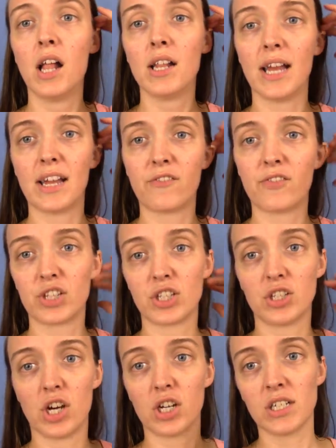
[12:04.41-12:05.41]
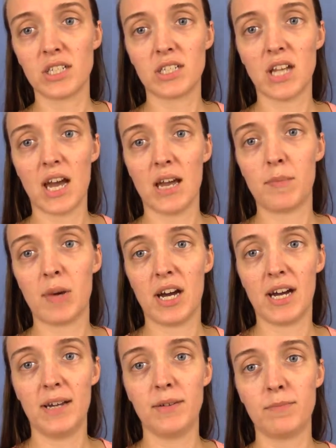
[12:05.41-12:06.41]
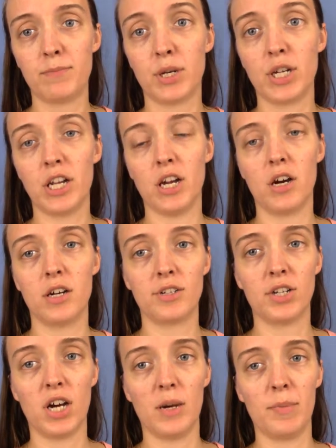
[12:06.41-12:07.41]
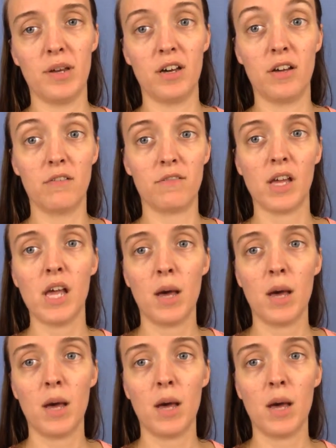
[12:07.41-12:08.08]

Like, for the longest time, I put it on top of